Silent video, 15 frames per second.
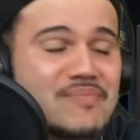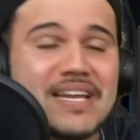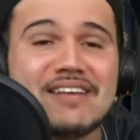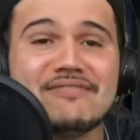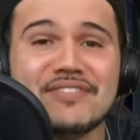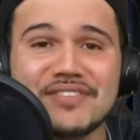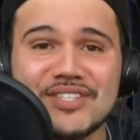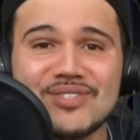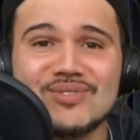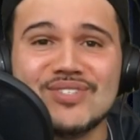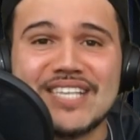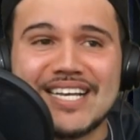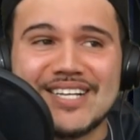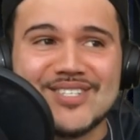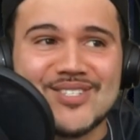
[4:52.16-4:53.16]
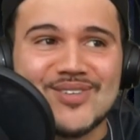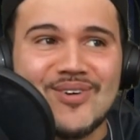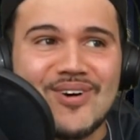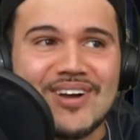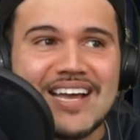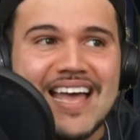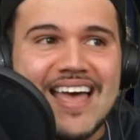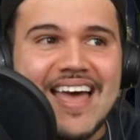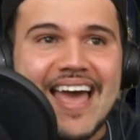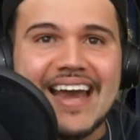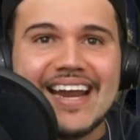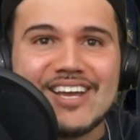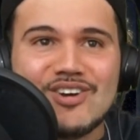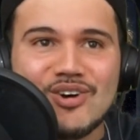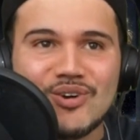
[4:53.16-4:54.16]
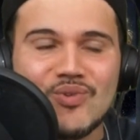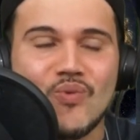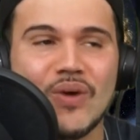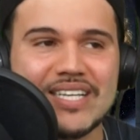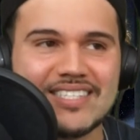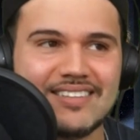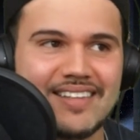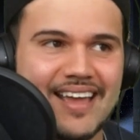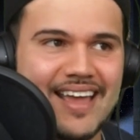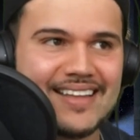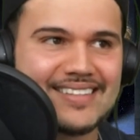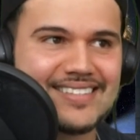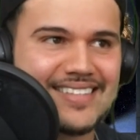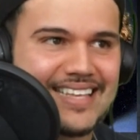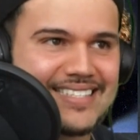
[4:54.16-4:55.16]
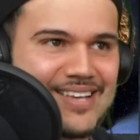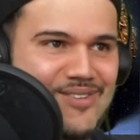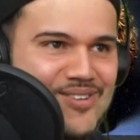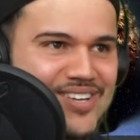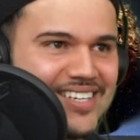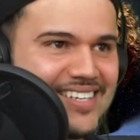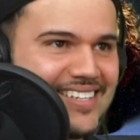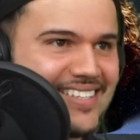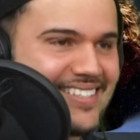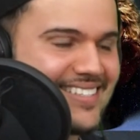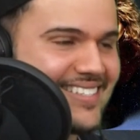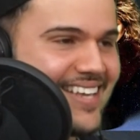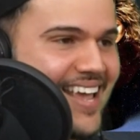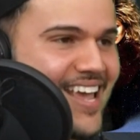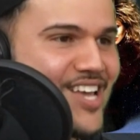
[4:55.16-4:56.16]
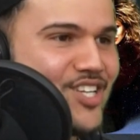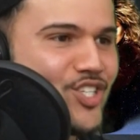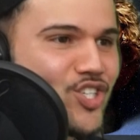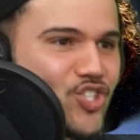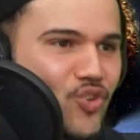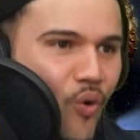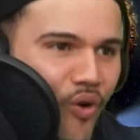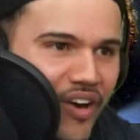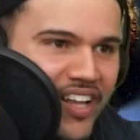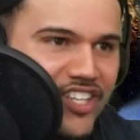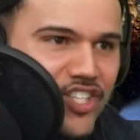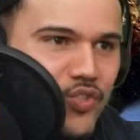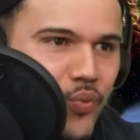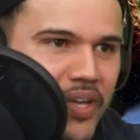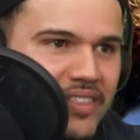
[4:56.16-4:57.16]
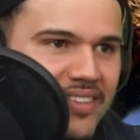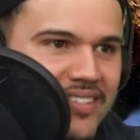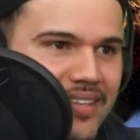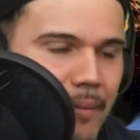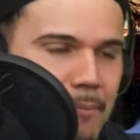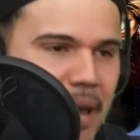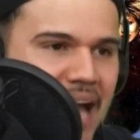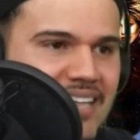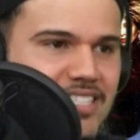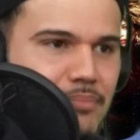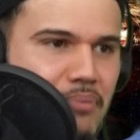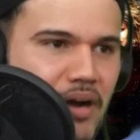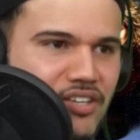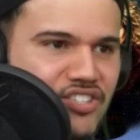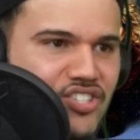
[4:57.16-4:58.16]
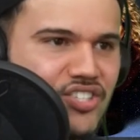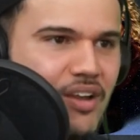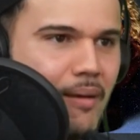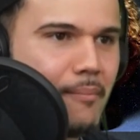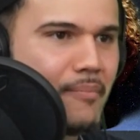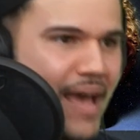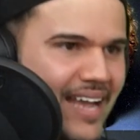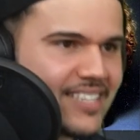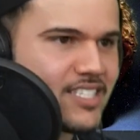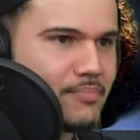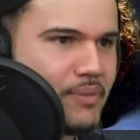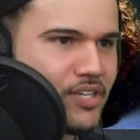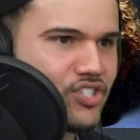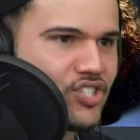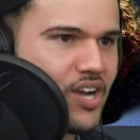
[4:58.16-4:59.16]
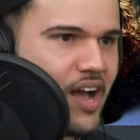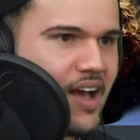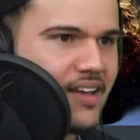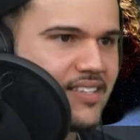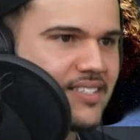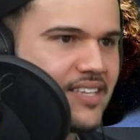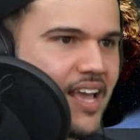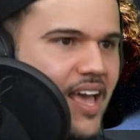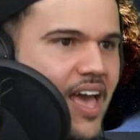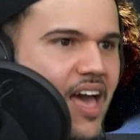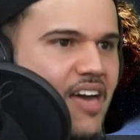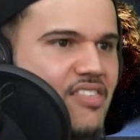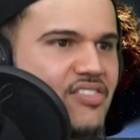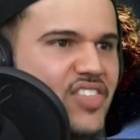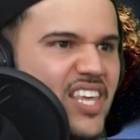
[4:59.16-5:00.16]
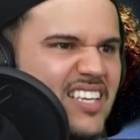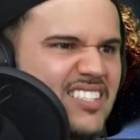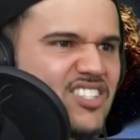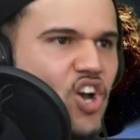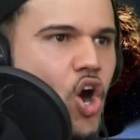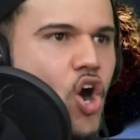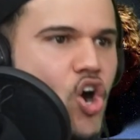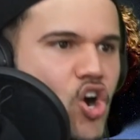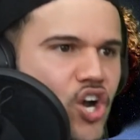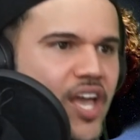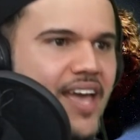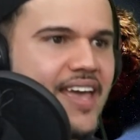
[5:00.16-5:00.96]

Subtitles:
minute, 52 second song, and I couldn't wait till the end. That's how good it is. Short and sweet, this thing packs a punch. Packs a punch, guys. This hook